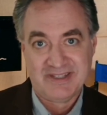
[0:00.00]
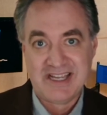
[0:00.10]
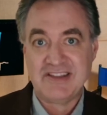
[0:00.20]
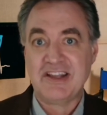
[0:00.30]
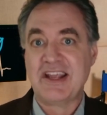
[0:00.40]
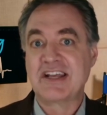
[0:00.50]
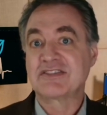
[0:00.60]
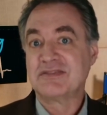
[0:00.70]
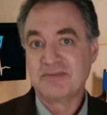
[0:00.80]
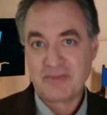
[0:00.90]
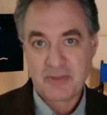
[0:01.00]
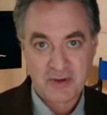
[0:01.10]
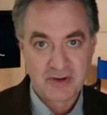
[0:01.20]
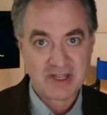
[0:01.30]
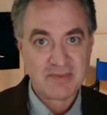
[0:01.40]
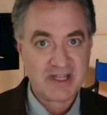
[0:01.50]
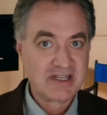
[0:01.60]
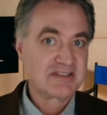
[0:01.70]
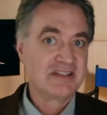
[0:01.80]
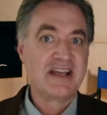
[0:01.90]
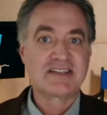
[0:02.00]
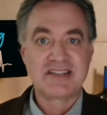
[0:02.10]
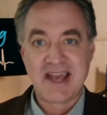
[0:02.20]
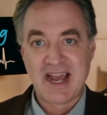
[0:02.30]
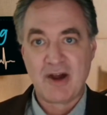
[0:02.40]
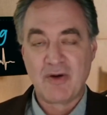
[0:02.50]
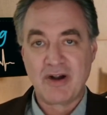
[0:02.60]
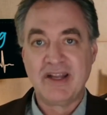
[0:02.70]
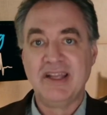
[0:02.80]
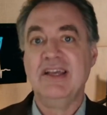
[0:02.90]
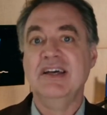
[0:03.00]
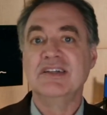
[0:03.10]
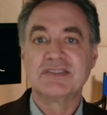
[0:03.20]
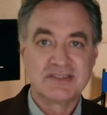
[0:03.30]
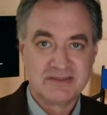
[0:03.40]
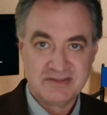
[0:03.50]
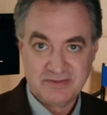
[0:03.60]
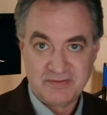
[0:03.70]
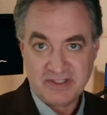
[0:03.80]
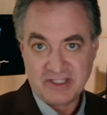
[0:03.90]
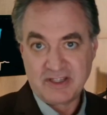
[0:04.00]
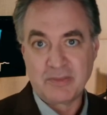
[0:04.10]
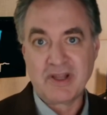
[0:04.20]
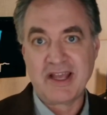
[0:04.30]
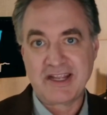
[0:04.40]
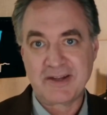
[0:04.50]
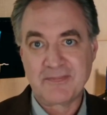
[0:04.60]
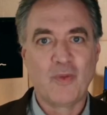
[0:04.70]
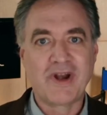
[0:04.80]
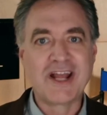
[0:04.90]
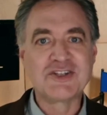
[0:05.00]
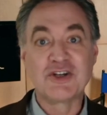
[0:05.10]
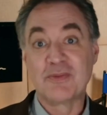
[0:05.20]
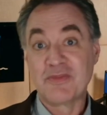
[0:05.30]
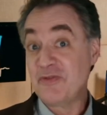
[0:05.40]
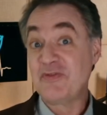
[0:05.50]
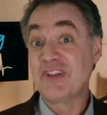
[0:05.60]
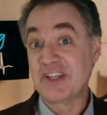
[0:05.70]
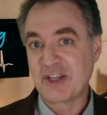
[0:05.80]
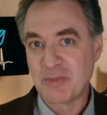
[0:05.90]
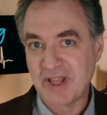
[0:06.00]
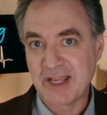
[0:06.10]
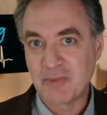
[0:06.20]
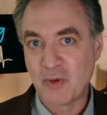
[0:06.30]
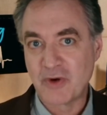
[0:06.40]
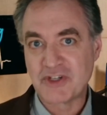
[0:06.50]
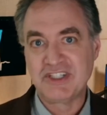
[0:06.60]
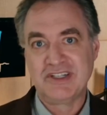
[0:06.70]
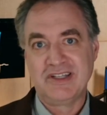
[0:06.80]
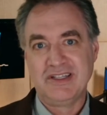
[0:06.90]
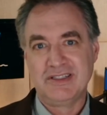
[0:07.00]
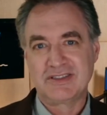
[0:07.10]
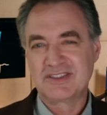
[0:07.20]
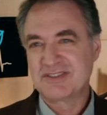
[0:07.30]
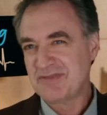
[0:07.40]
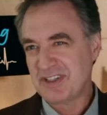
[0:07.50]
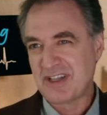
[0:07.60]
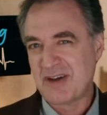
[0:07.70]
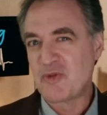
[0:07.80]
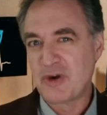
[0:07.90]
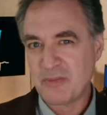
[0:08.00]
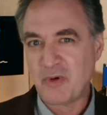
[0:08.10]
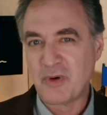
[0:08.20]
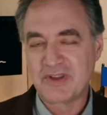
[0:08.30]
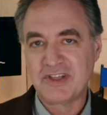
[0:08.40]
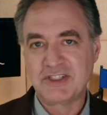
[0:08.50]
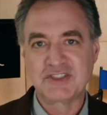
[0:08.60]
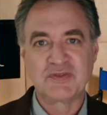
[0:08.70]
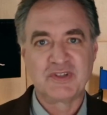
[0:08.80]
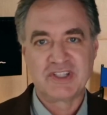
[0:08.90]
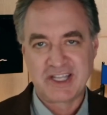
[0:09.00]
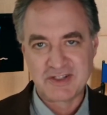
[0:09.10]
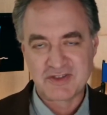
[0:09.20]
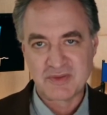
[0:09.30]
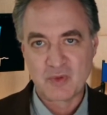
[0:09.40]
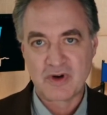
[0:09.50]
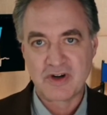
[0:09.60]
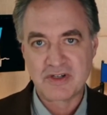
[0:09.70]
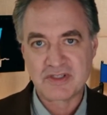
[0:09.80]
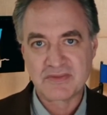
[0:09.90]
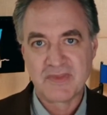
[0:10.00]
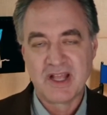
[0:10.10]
in the next 30 minutes, the next hour is fill in the blank. What I term the fill in the blank portion is a lot more important than just filling in some words.